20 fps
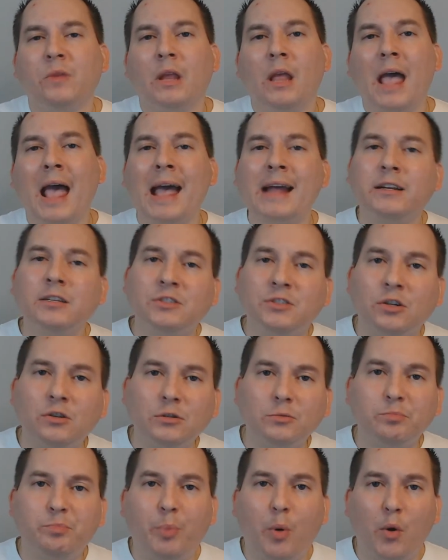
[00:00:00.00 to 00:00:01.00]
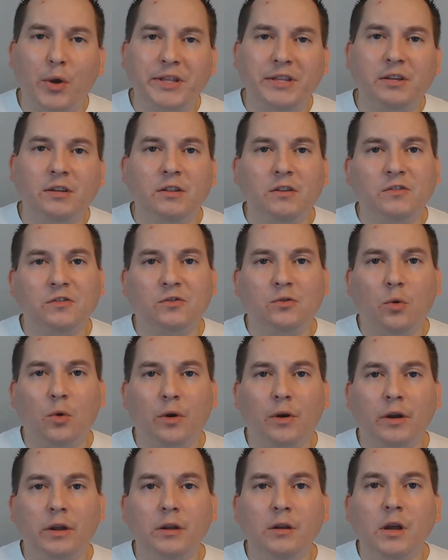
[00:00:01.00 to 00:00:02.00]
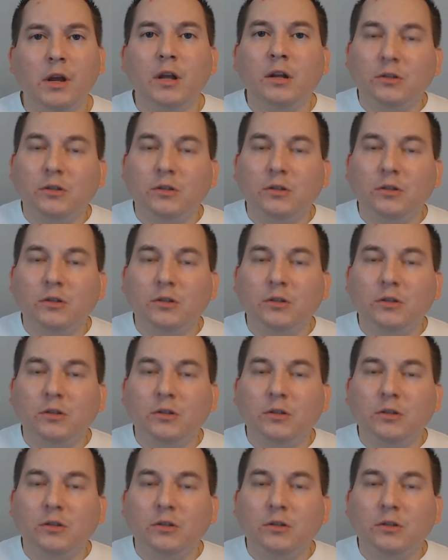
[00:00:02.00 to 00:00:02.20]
At a certain point in the story,